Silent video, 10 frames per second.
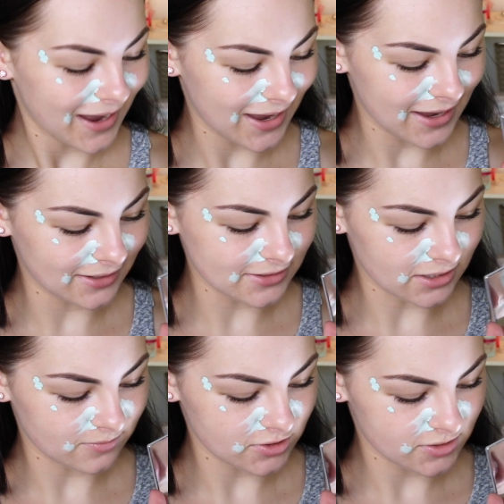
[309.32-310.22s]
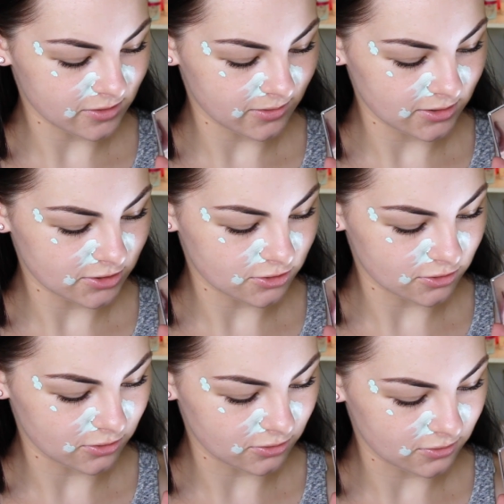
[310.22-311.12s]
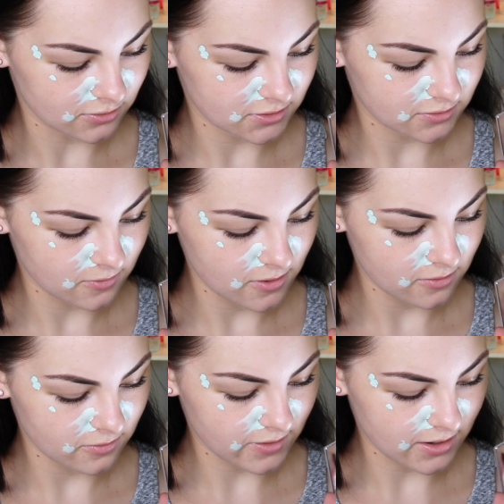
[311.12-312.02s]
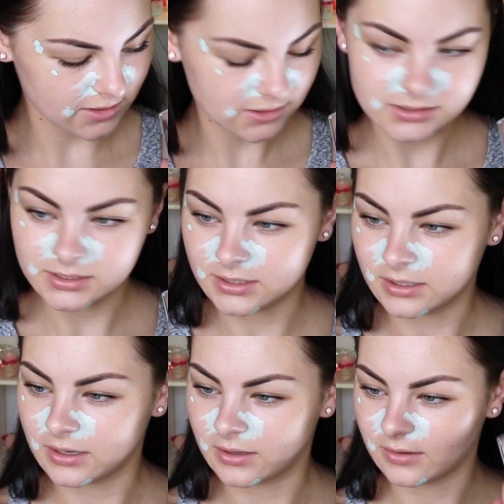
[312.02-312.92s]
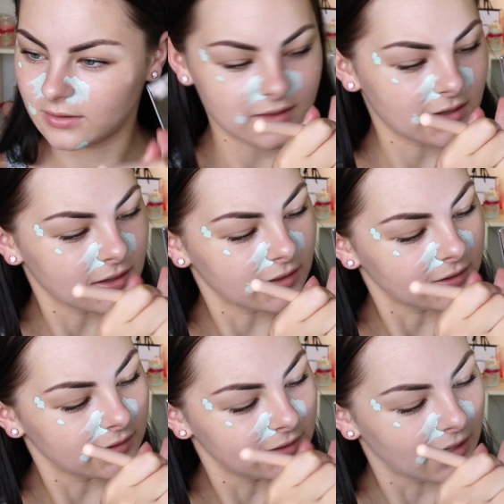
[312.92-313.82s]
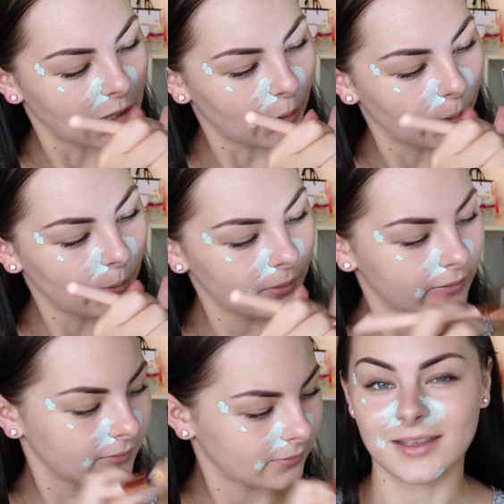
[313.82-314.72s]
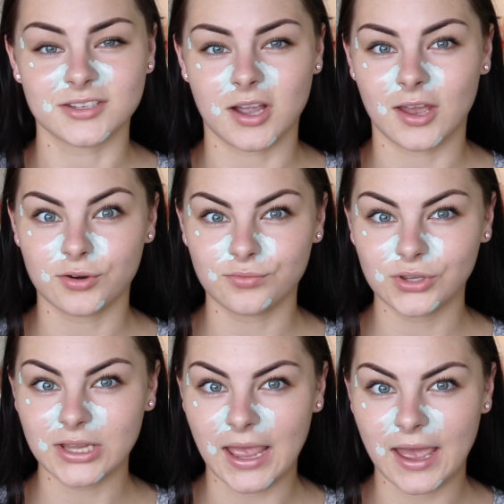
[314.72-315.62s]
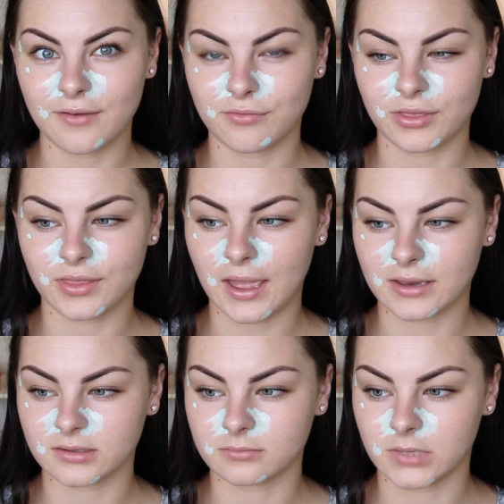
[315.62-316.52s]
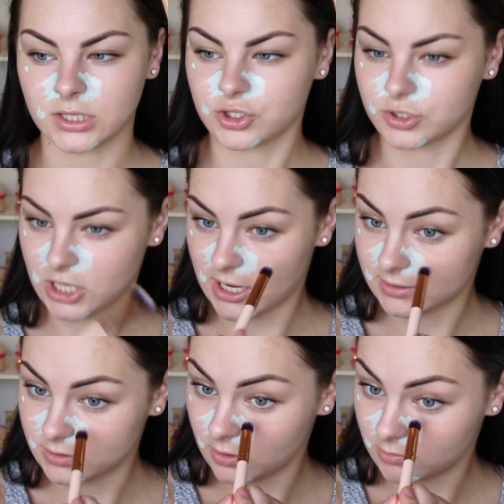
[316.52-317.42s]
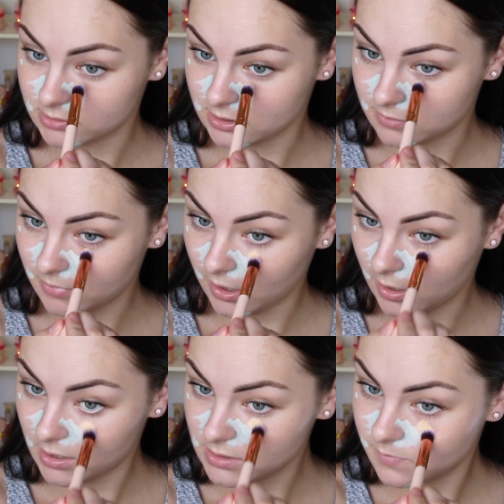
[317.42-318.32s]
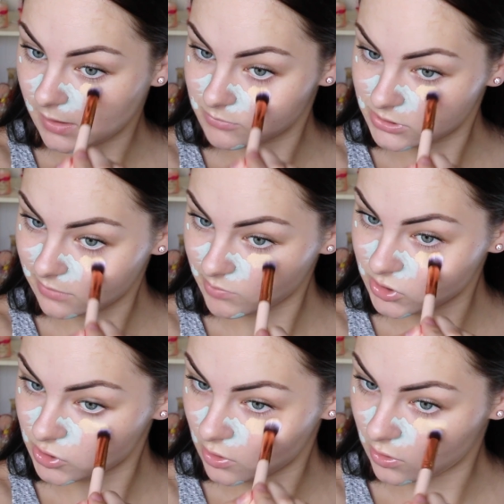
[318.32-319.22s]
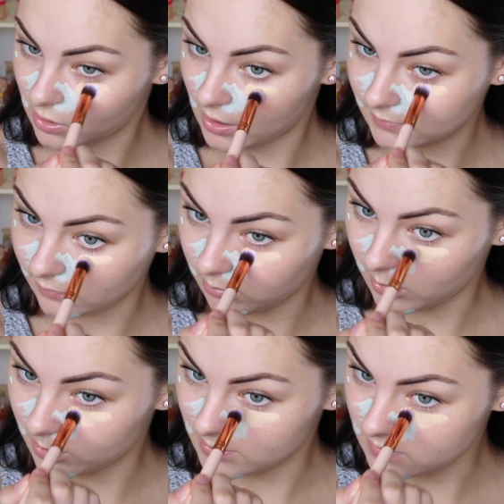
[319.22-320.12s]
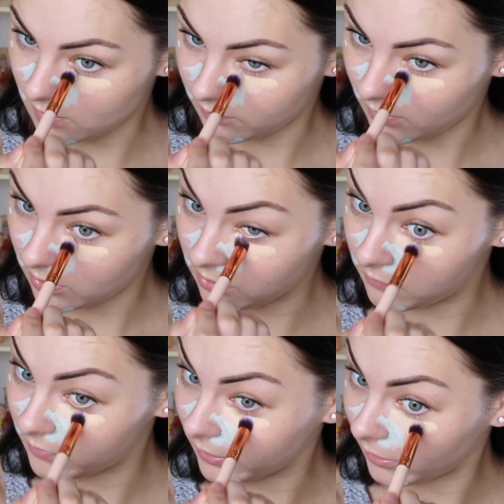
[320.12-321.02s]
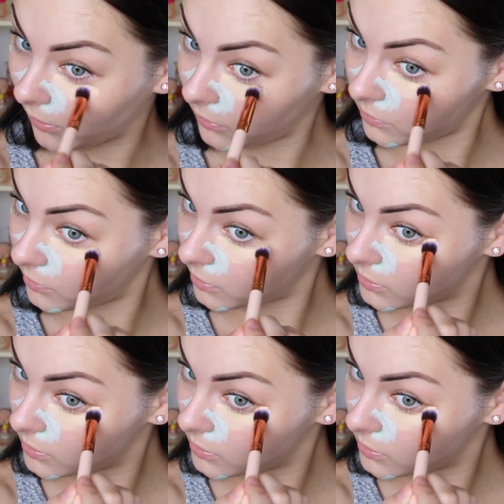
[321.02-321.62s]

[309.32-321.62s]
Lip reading: And I'm just going to swirl that in the yellow. And I don't really have that much dark circles under my eyes, but I'm just going to show you guys for the purpose of the video.